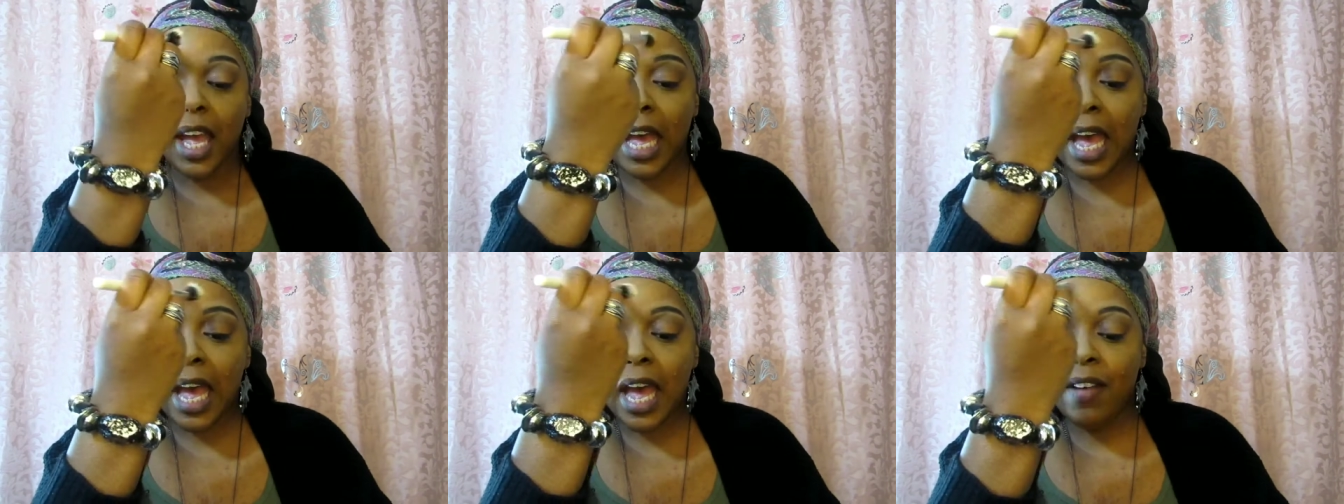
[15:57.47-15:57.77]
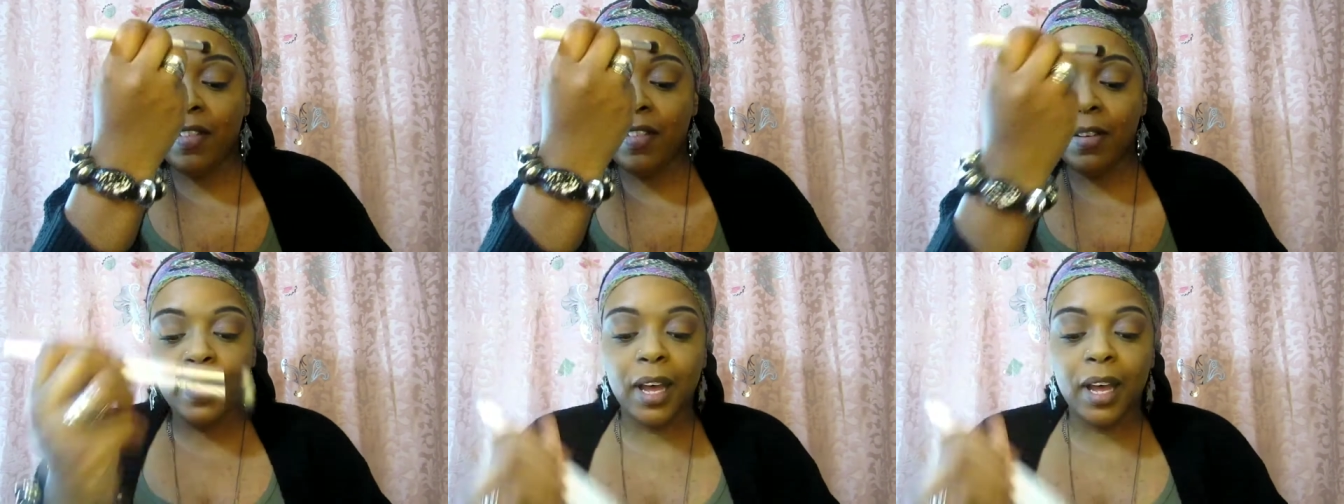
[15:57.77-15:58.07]
I
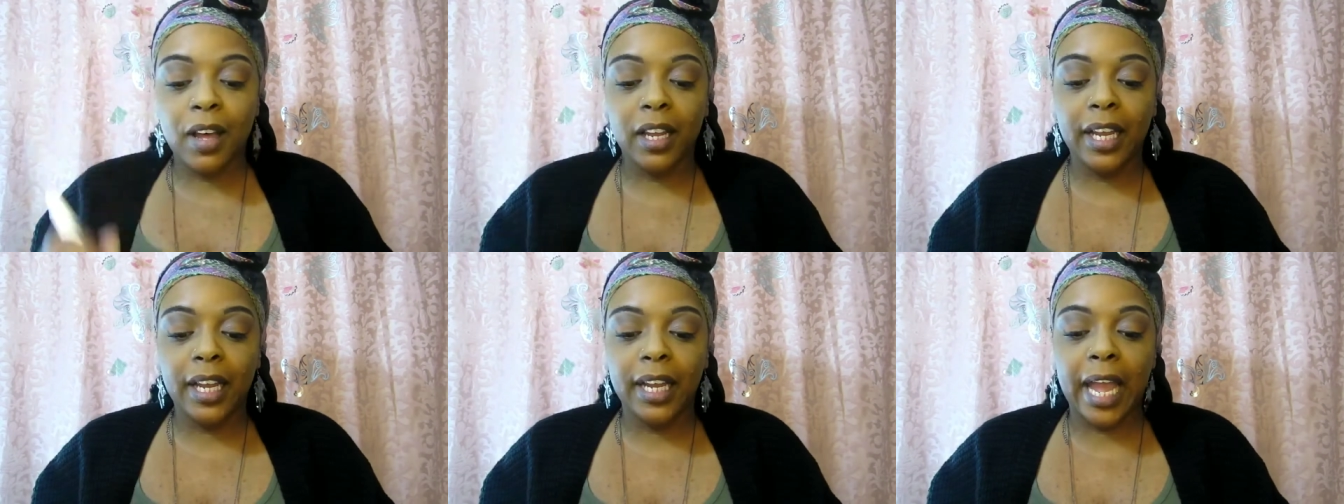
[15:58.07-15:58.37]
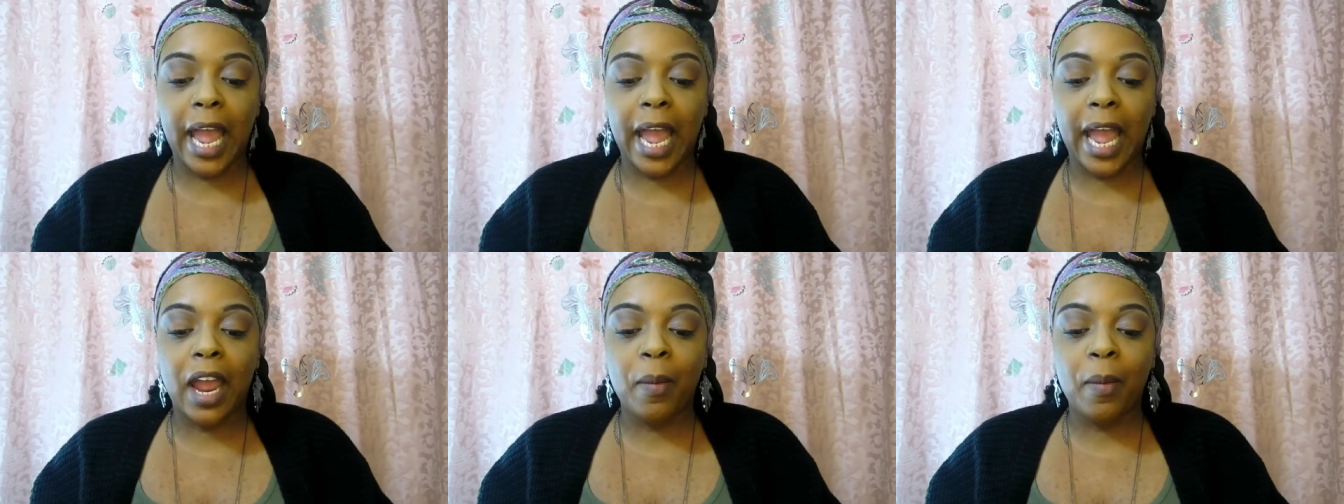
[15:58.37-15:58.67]
have about
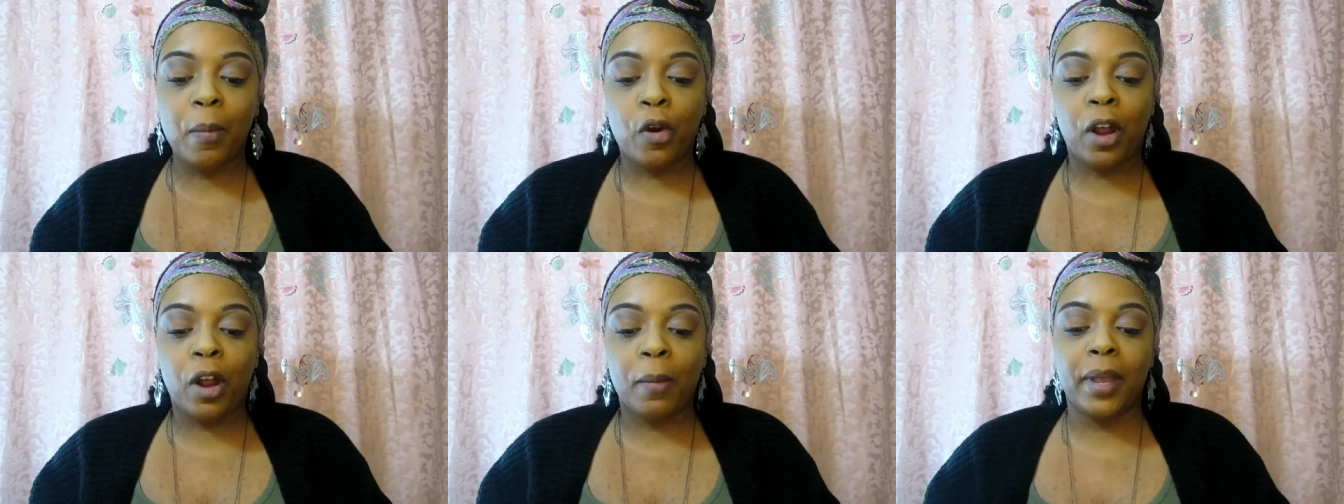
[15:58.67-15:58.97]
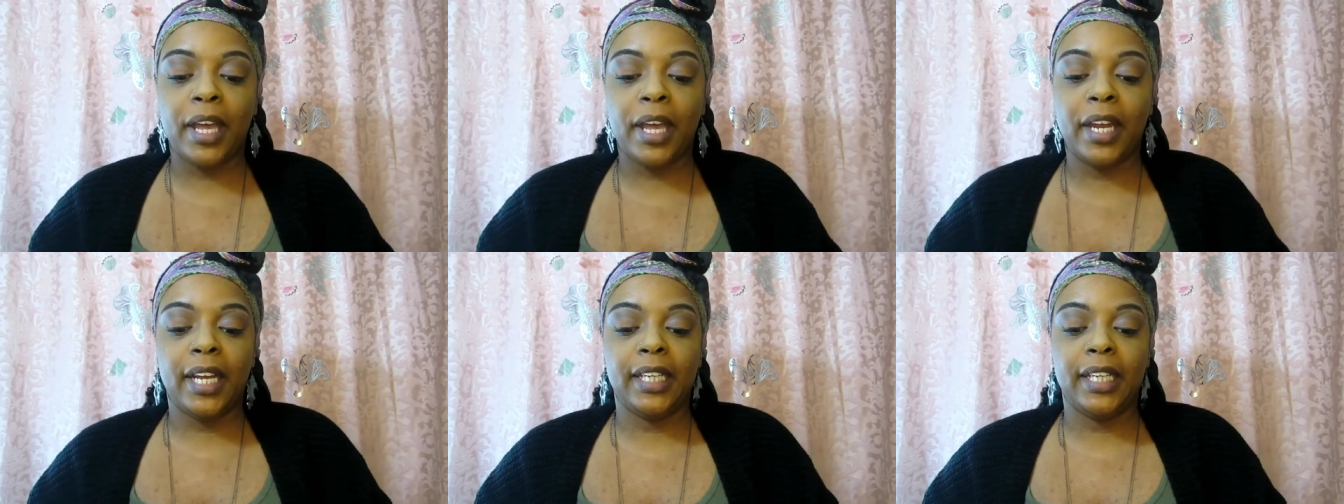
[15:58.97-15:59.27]
like eight more
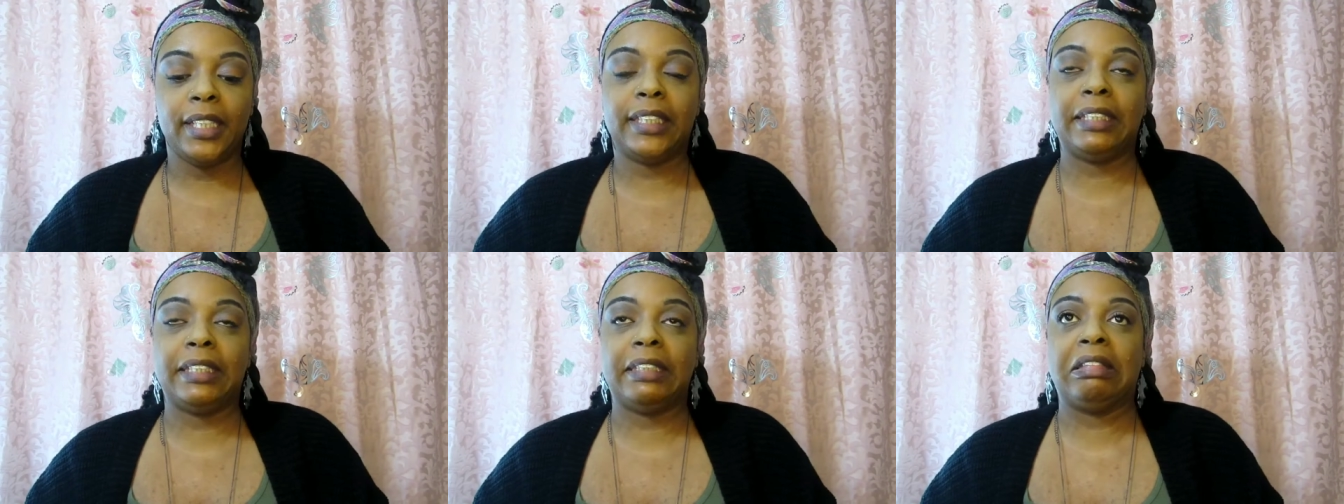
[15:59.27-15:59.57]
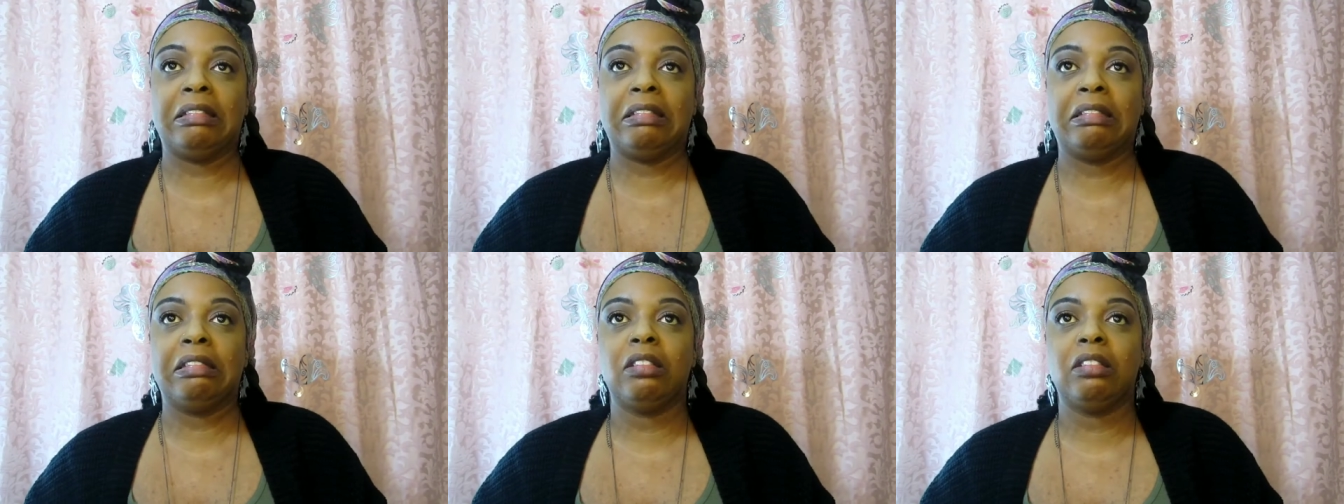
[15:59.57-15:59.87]

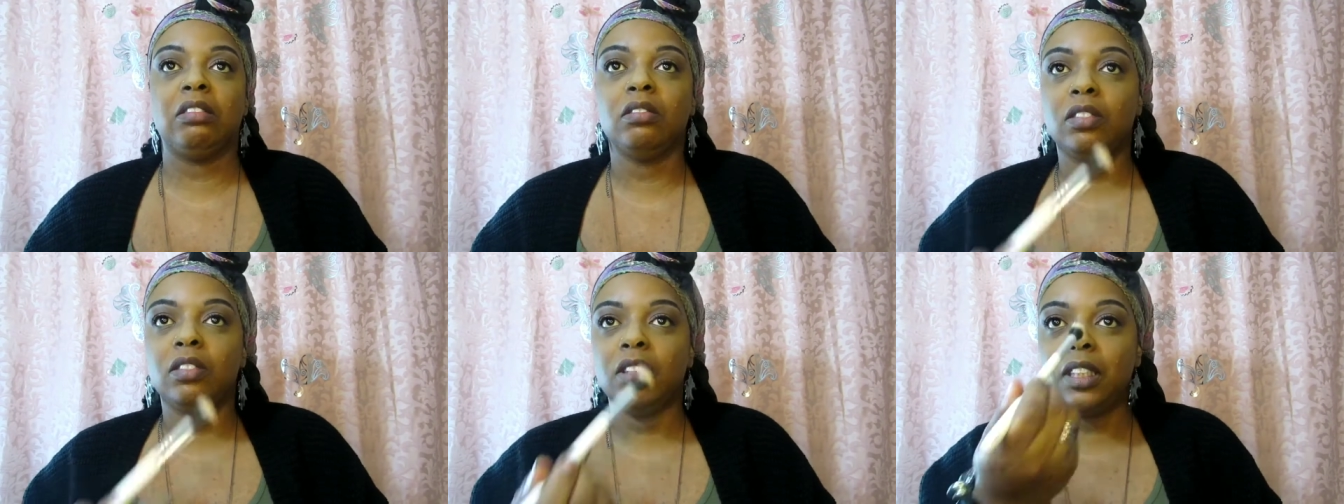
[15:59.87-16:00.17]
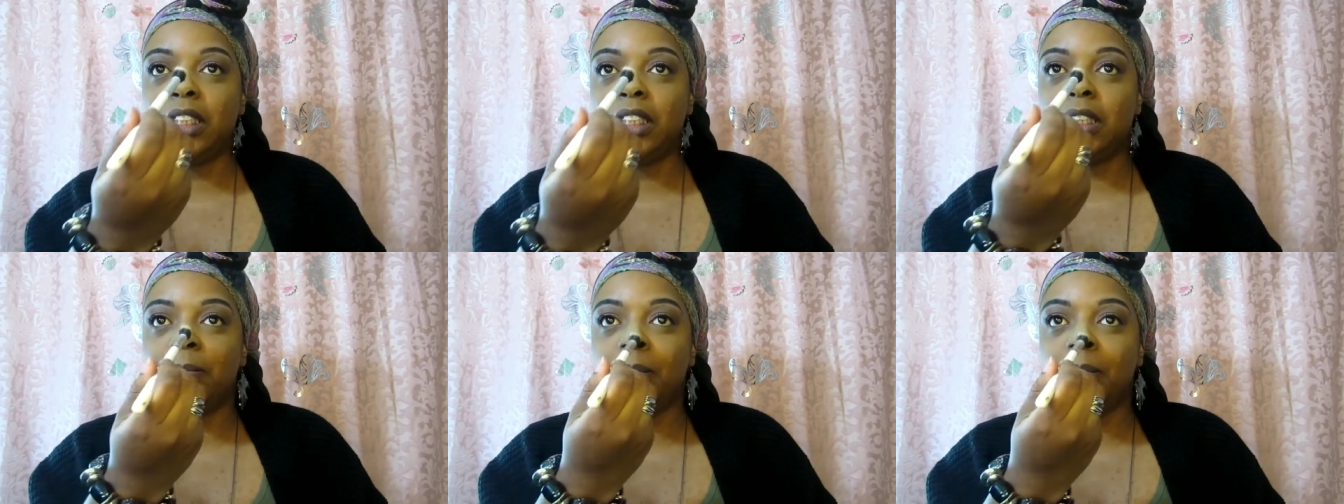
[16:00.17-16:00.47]
minutes
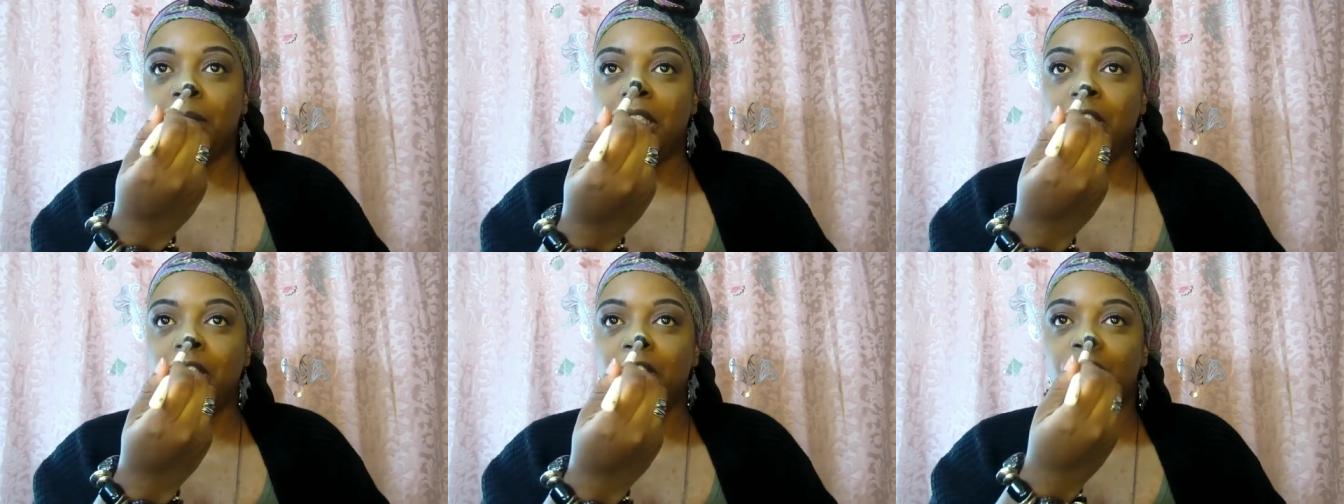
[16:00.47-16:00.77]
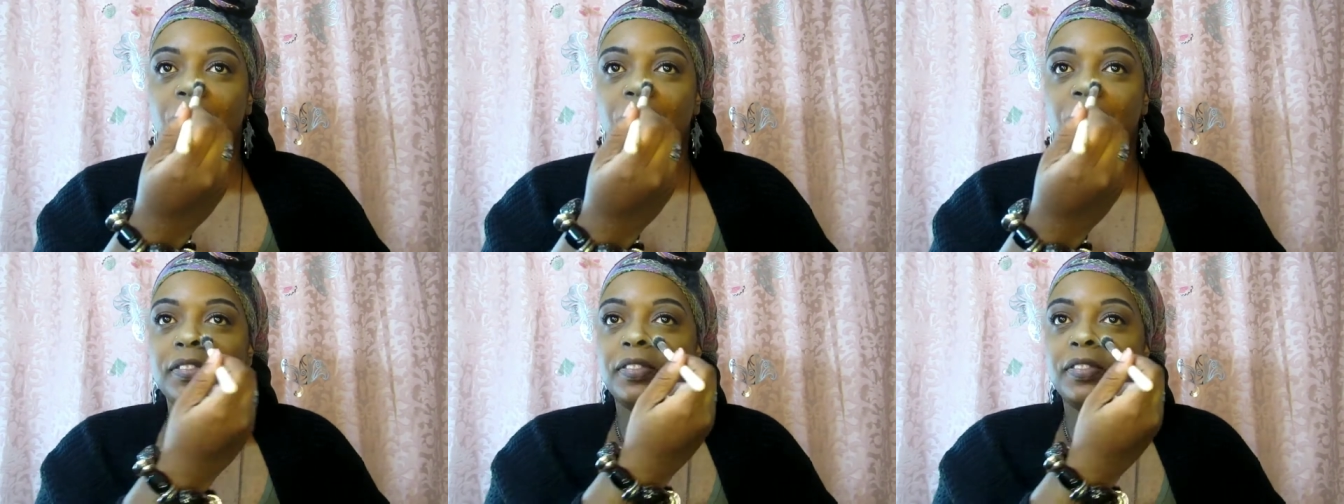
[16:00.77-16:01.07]
to
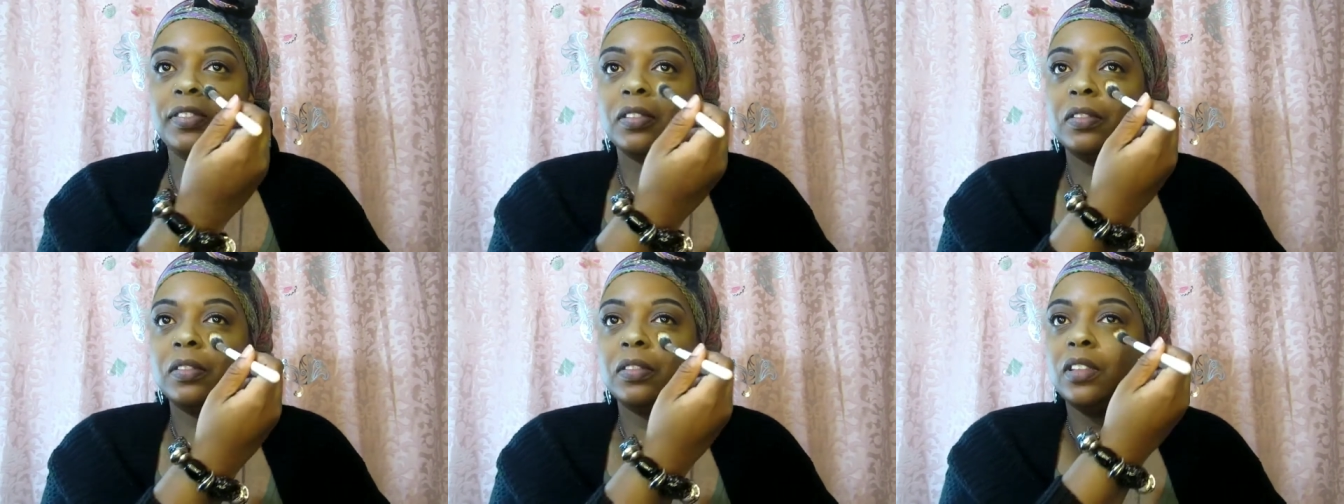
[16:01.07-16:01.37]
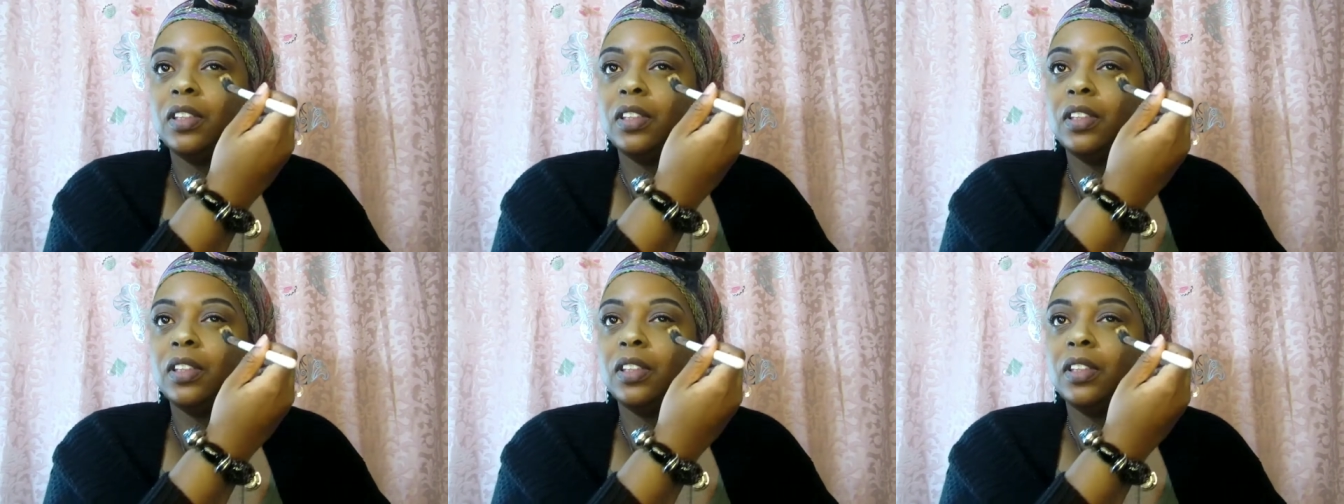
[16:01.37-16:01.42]
move.